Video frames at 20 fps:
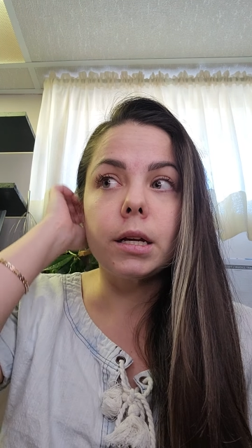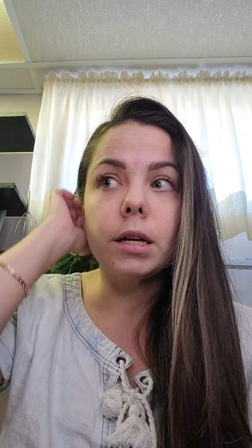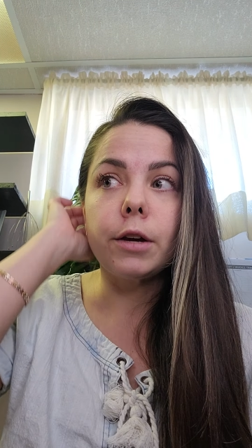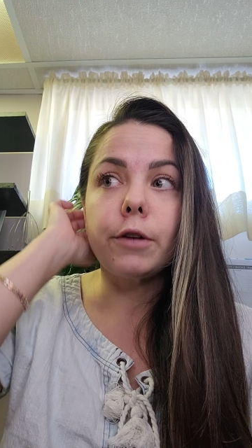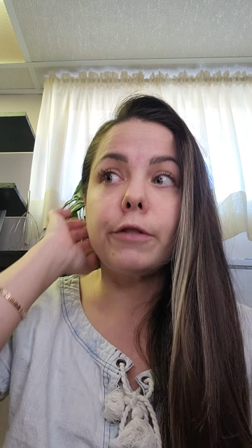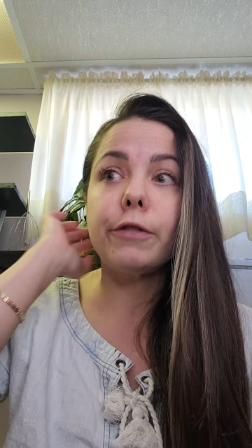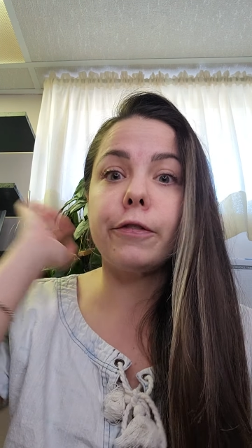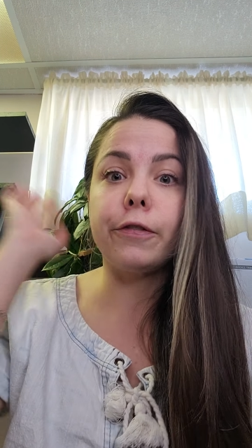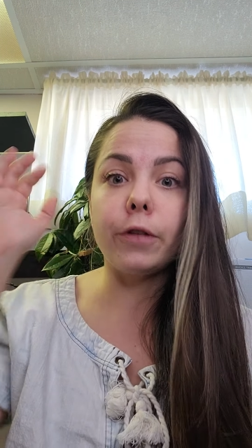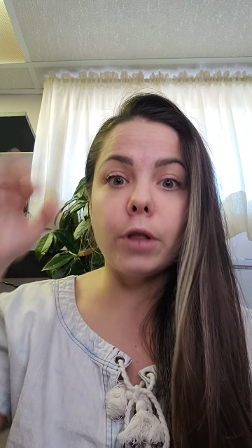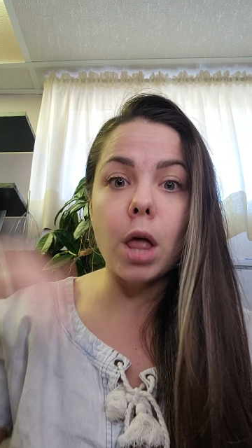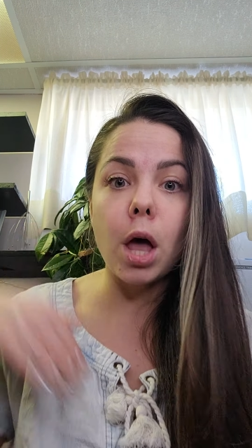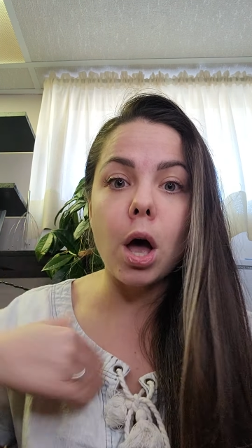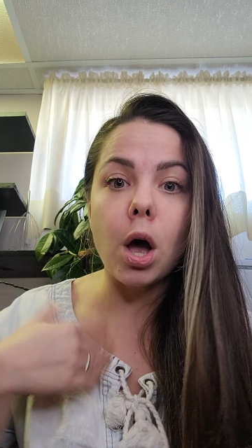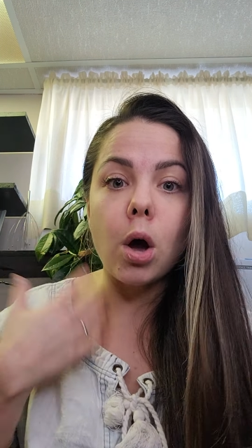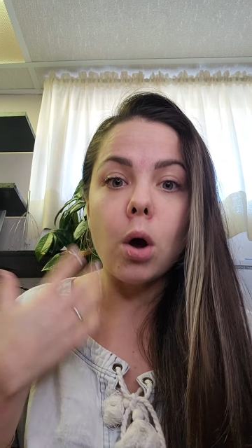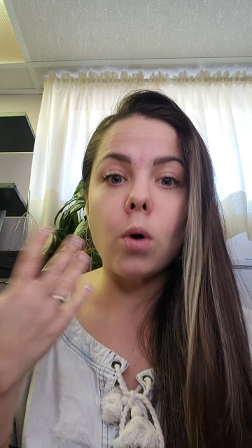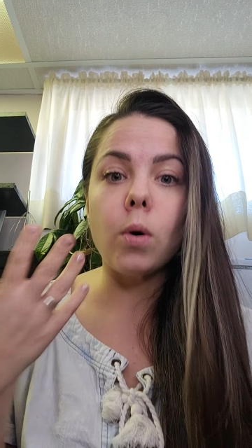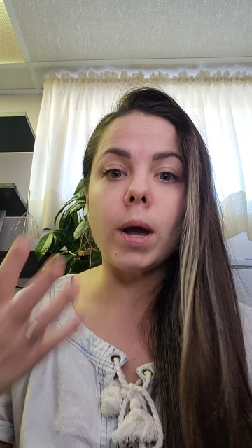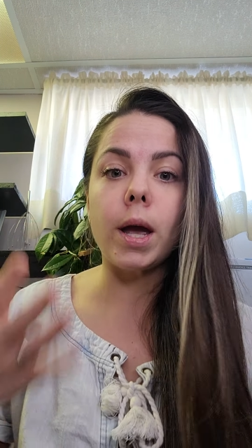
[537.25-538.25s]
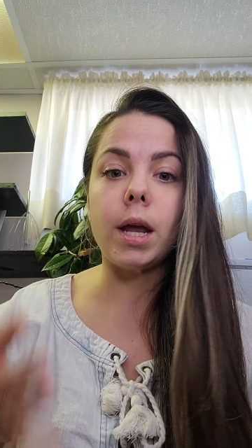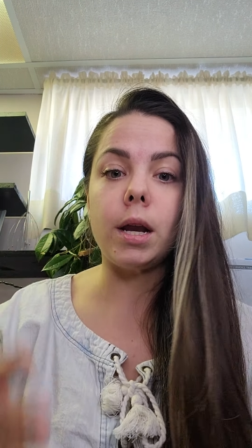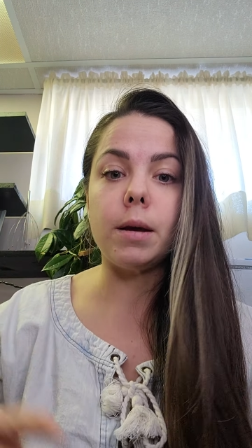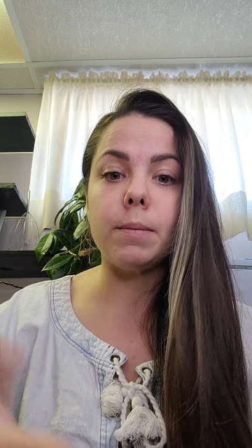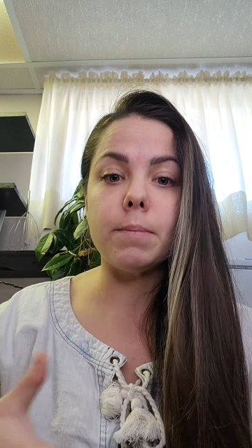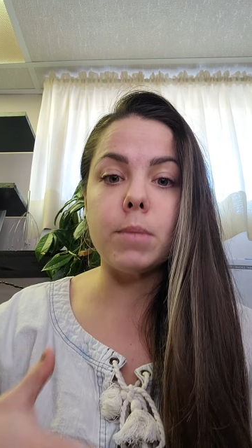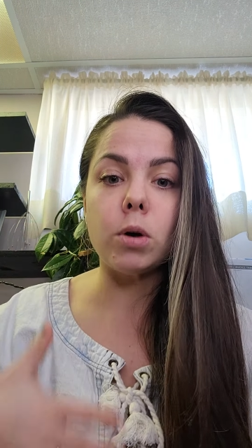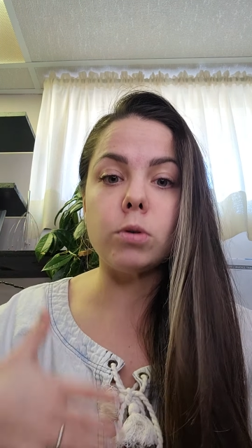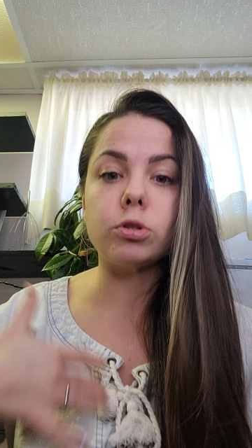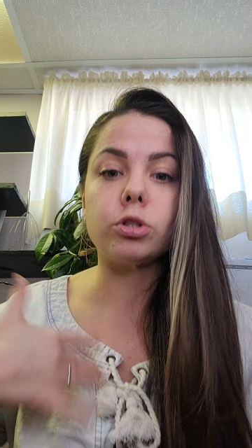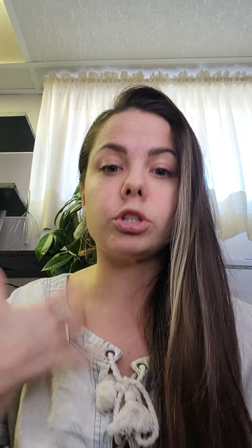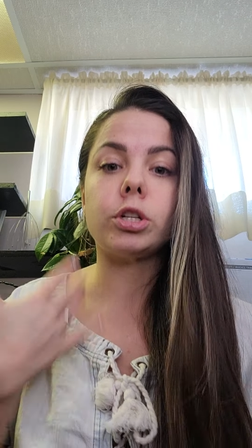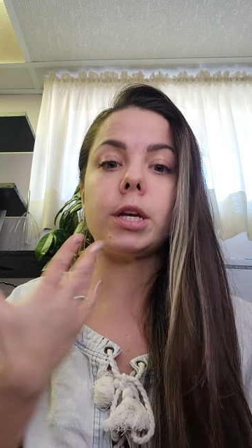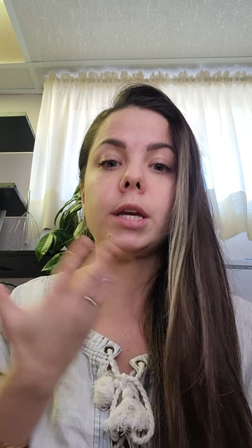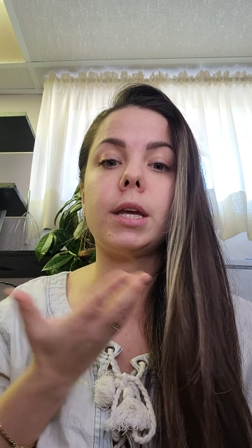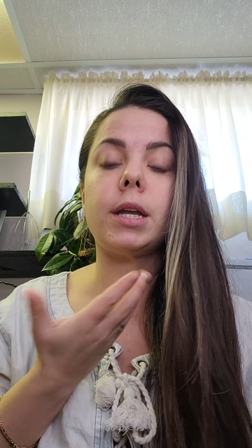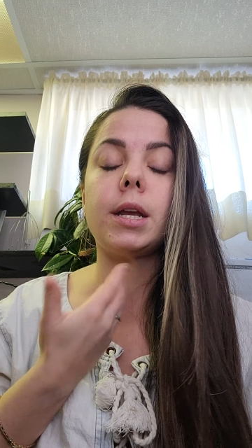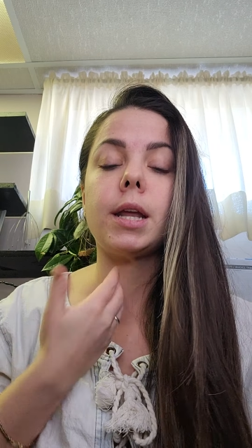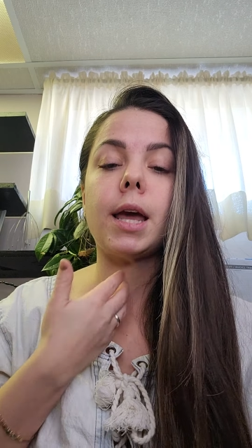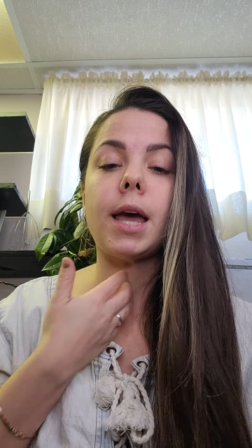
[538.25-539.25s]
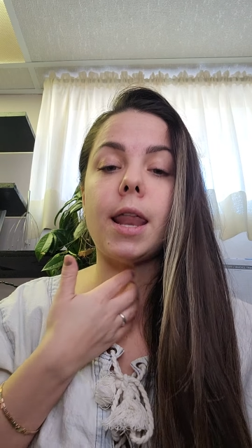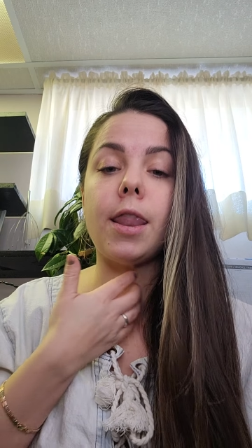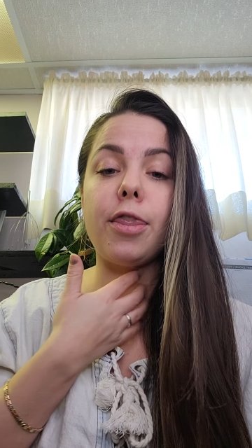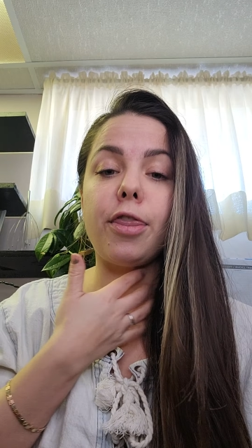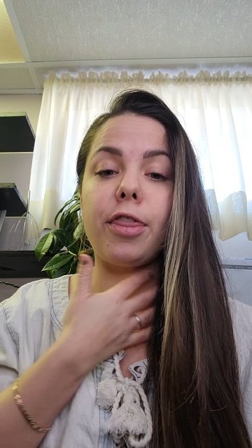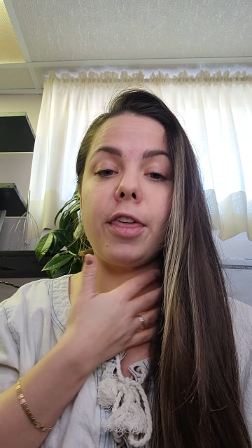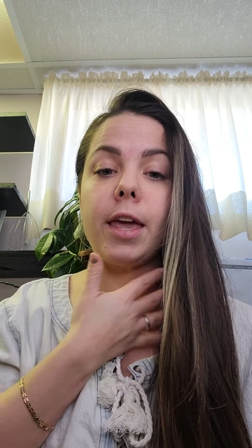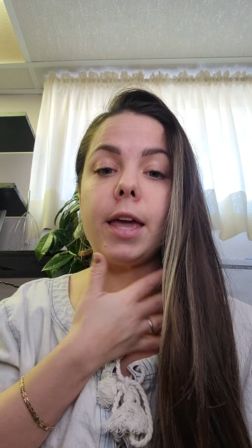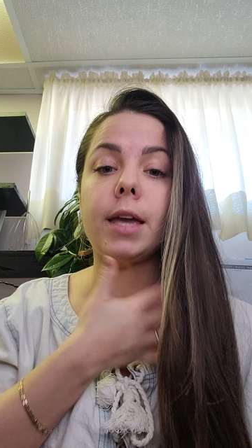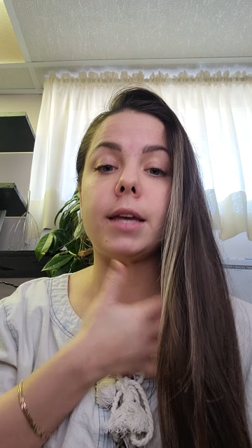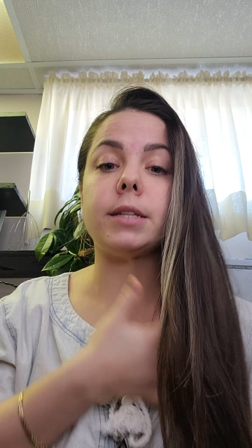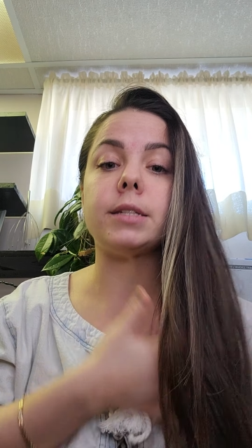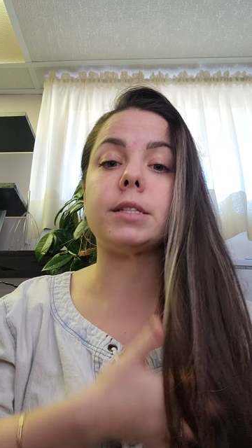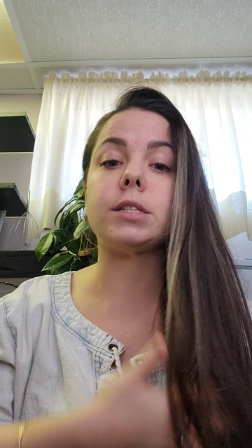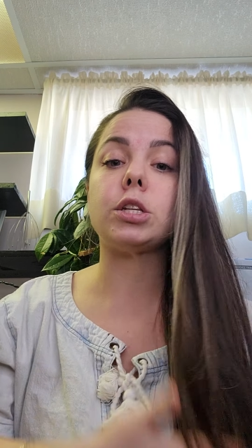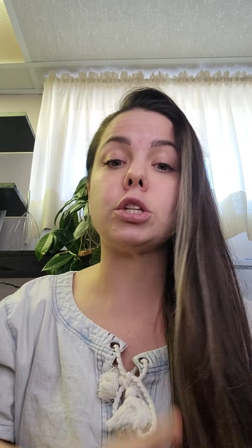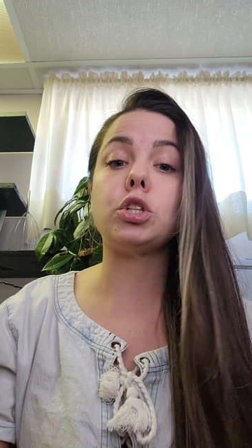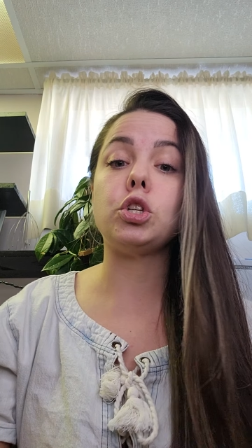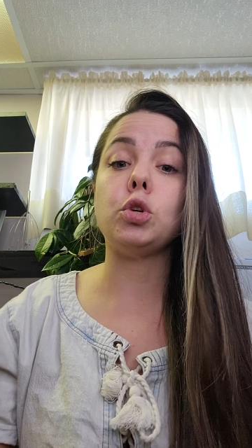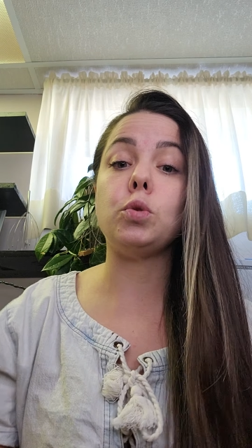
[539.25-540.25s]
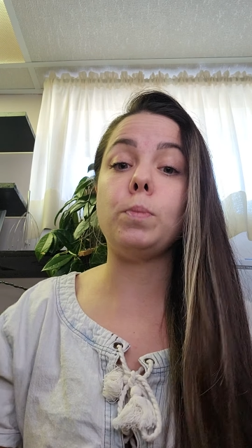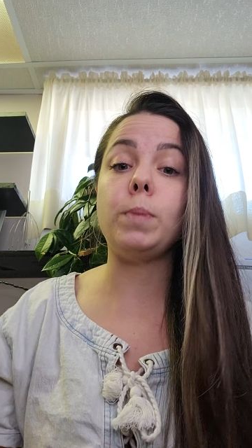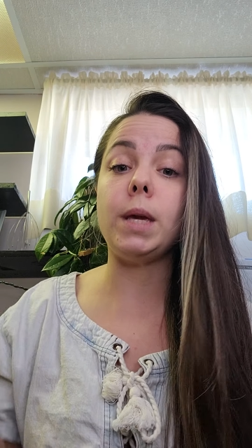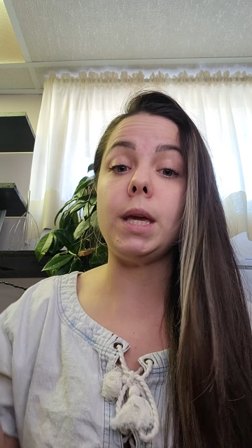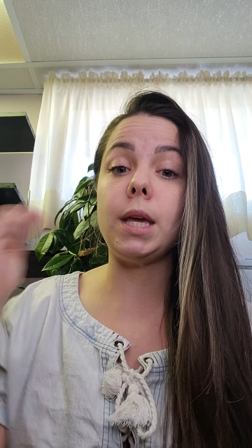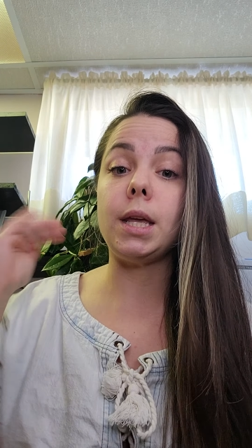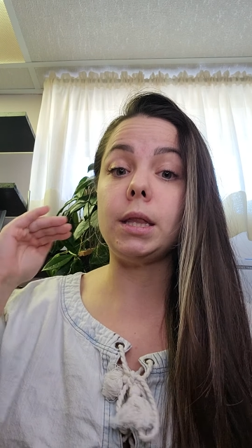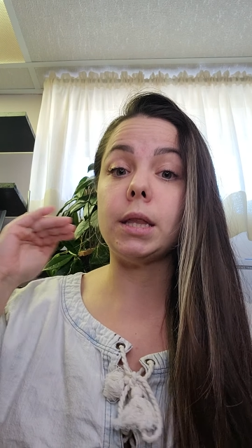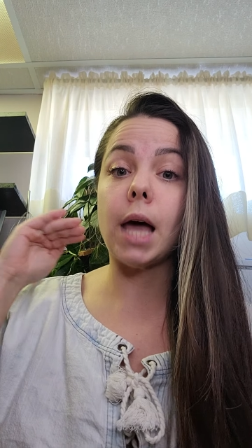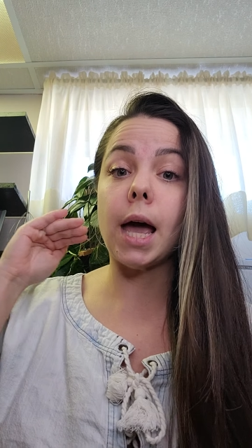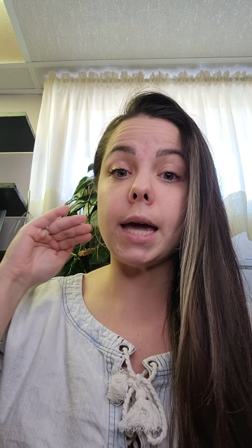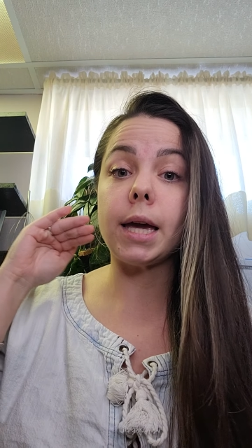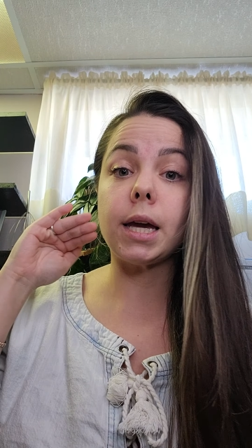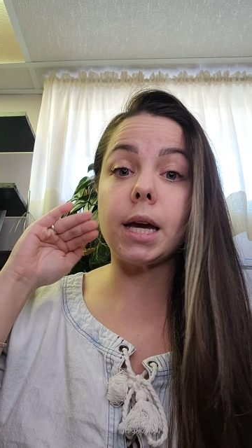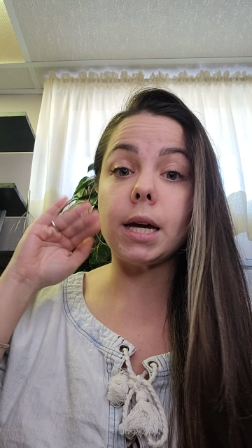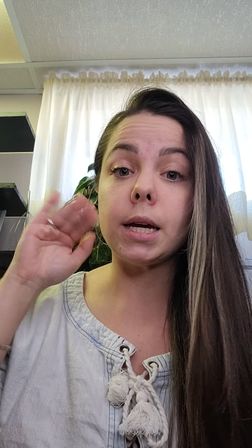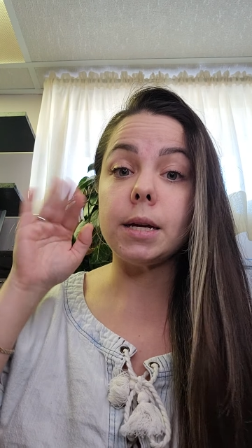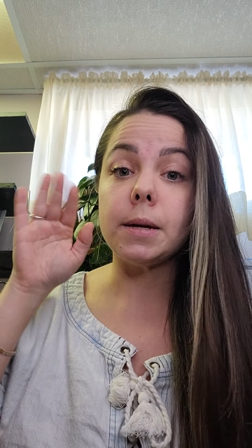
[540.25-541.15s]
flow and emotion and things to be like